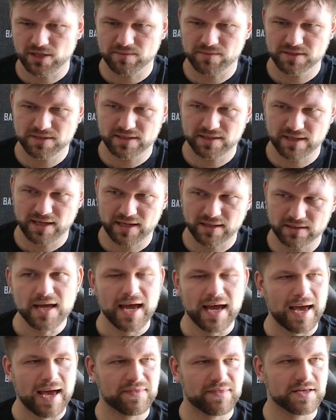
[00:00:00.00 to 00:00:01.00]
to that.
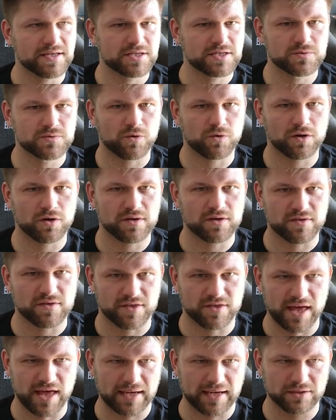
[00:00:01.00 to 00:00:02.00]
And this is what
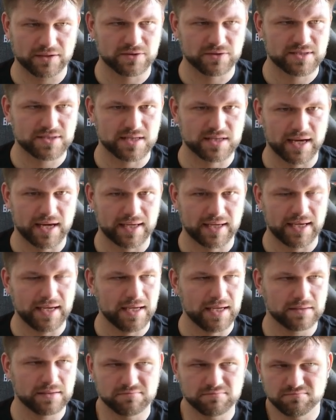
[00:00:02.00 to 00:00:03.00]
that looks like.
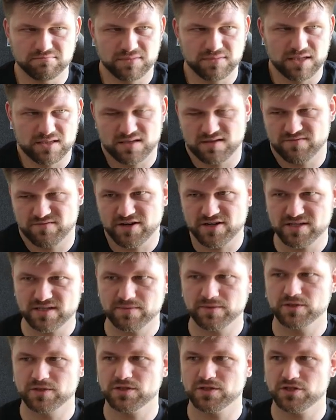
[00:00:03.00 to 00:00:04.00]
It it's very
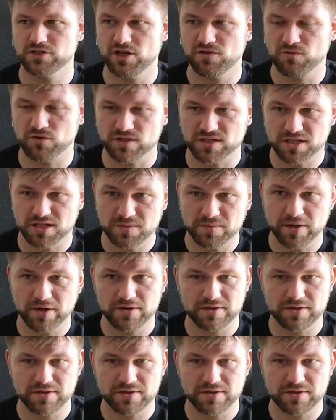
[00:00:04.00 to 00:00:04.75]
similar to the GeForce Experience